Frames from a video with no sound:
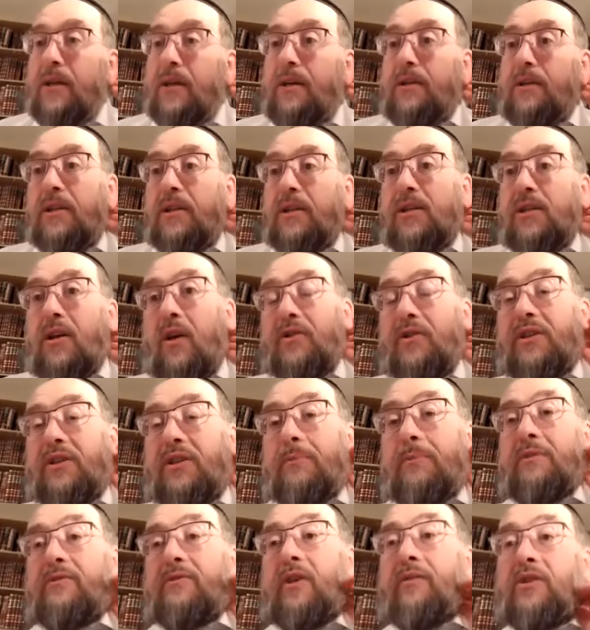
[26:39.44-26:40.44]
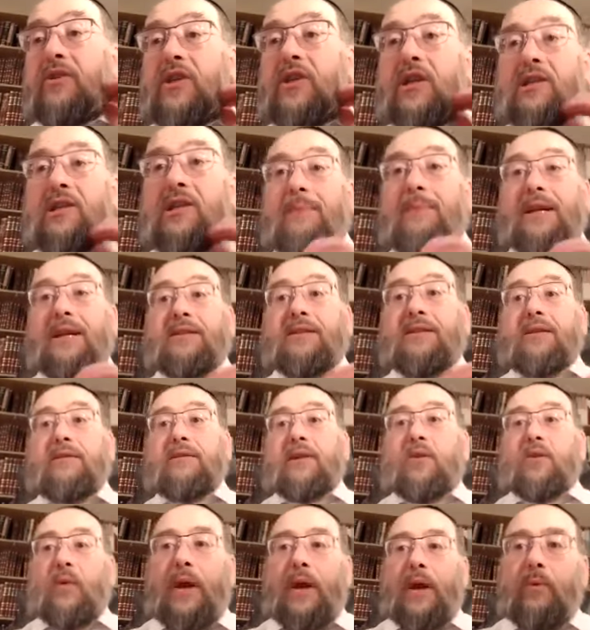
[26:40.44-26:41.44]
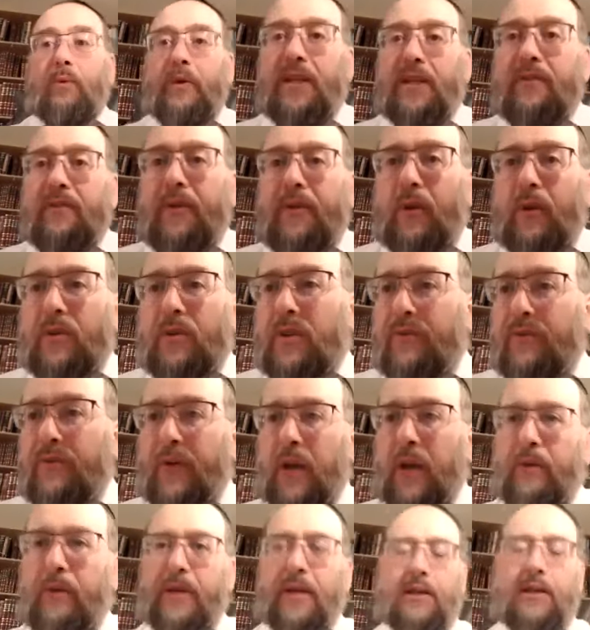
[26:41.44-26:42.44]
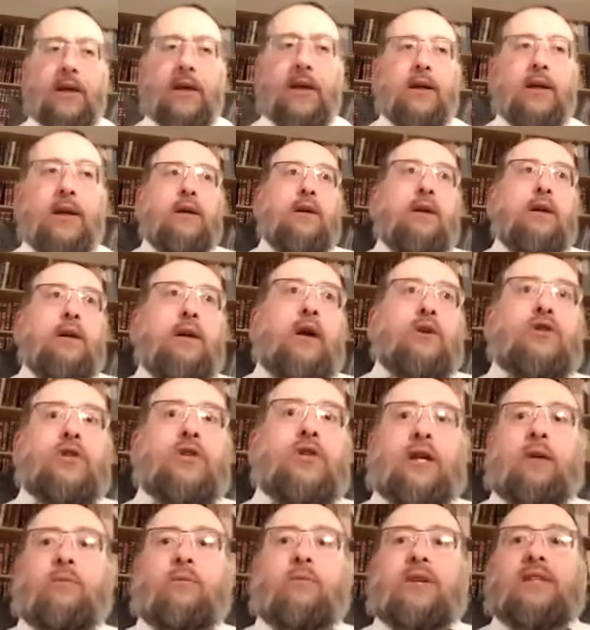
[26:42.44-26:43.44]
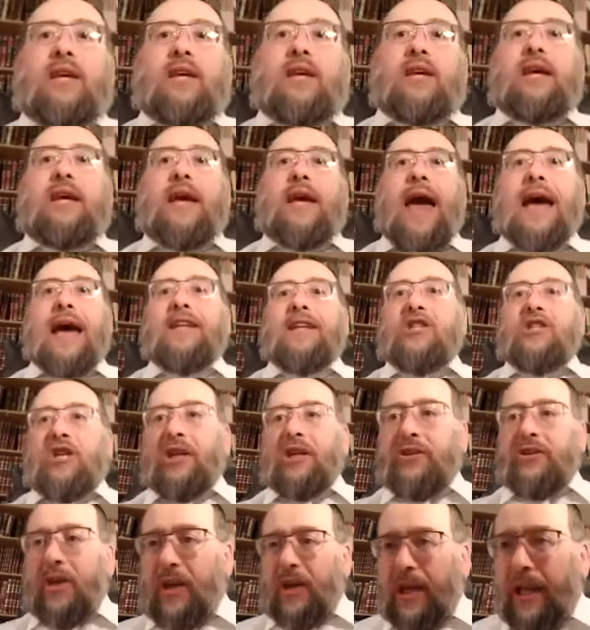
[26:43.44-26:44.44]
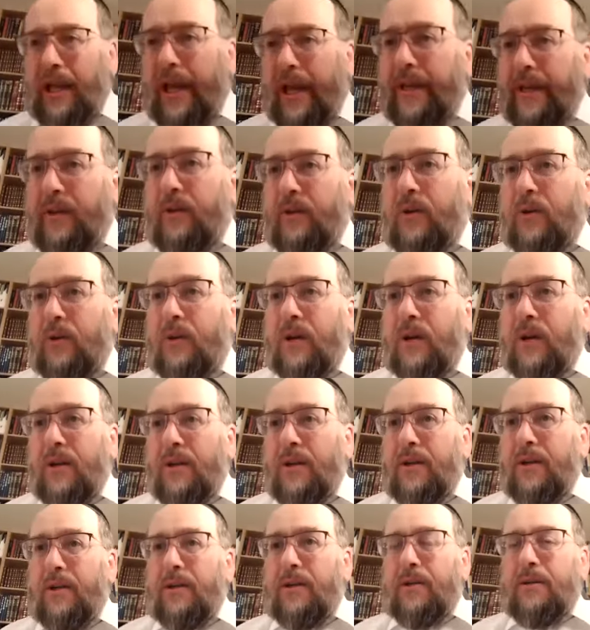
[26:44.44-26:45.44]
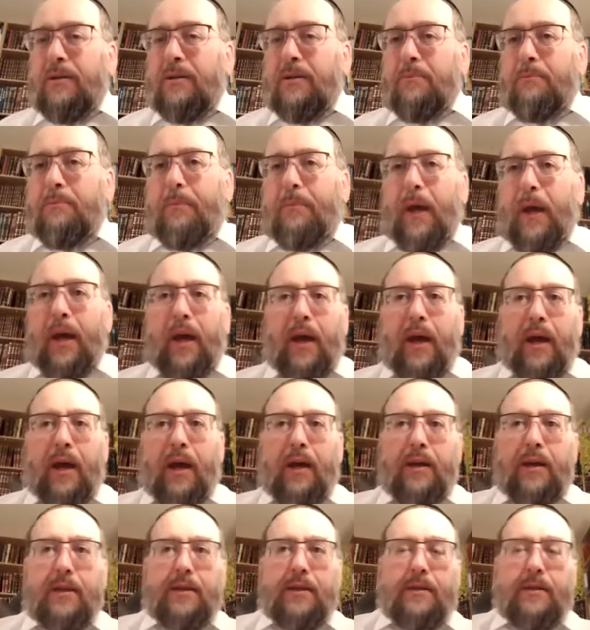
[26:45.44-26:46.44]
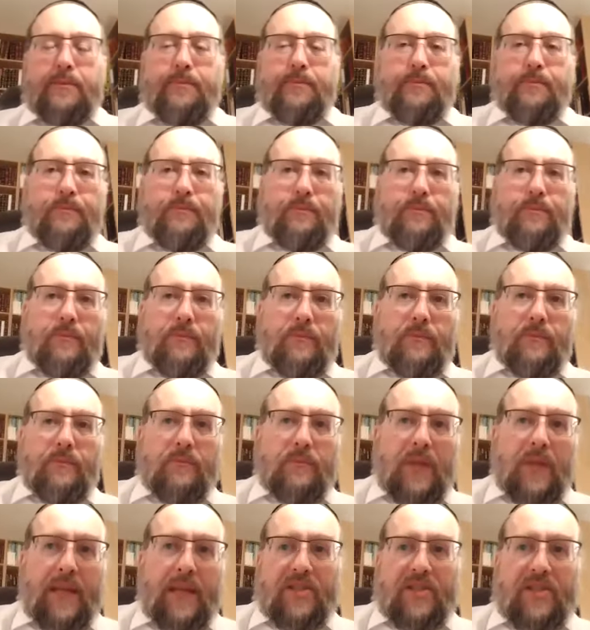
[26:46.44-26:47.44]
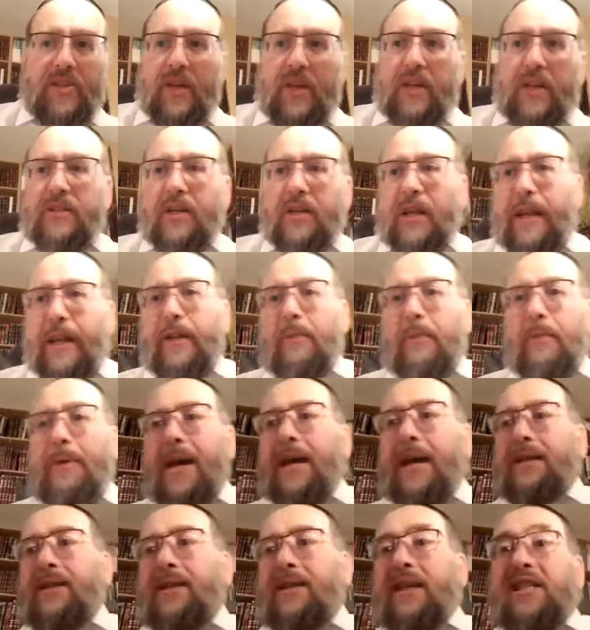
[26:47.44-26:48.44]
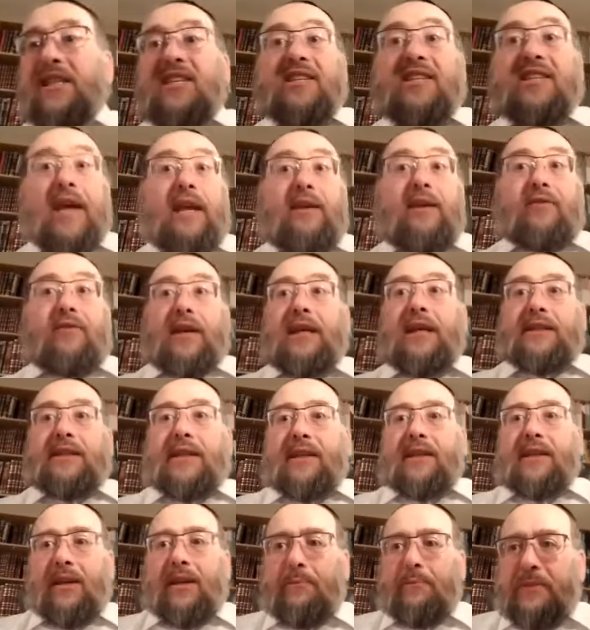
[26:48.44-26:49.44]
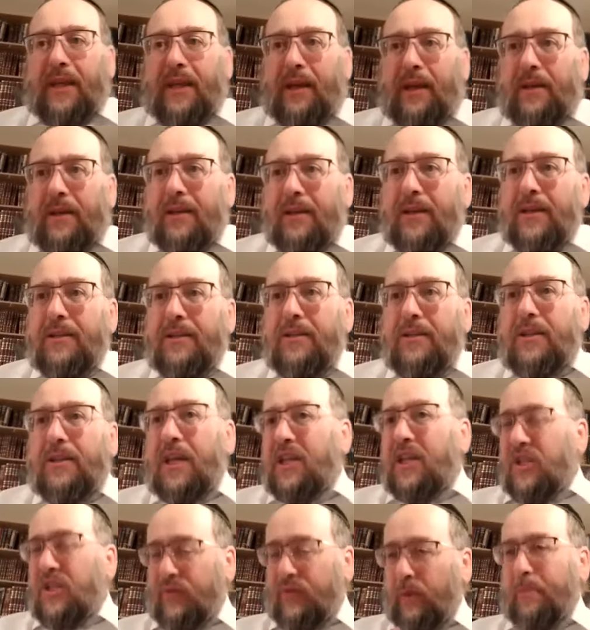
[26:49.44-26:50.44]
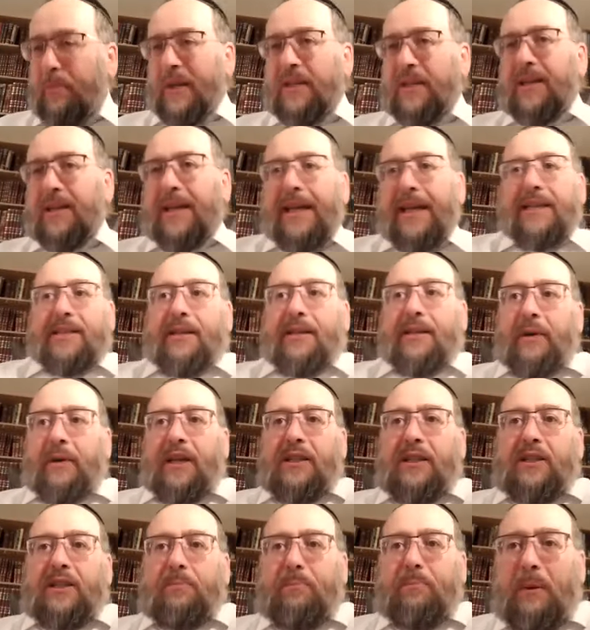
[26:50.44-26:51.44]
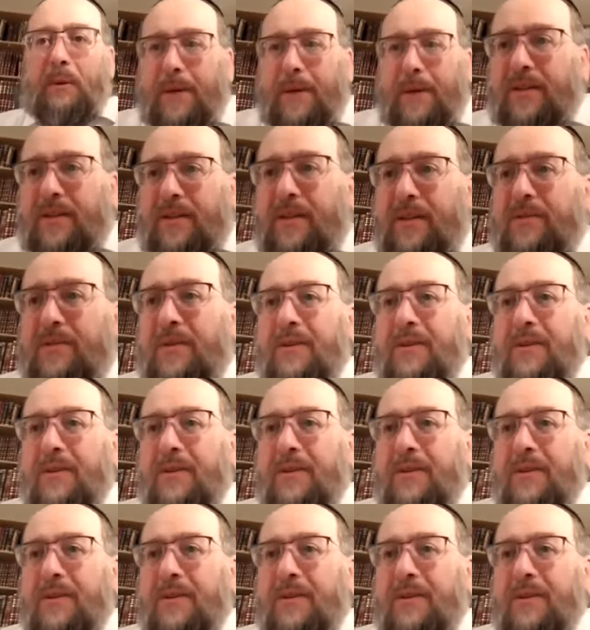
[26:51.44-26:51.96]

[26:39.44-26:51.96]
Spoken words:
there's a concept of Dover Sheyesh Lo Matirin where we invoke the following logic and we say, Ad she'tochlenu be'isa, tochlenu beheta. Instead of eating something that is forbidden, eat it when it's permitted.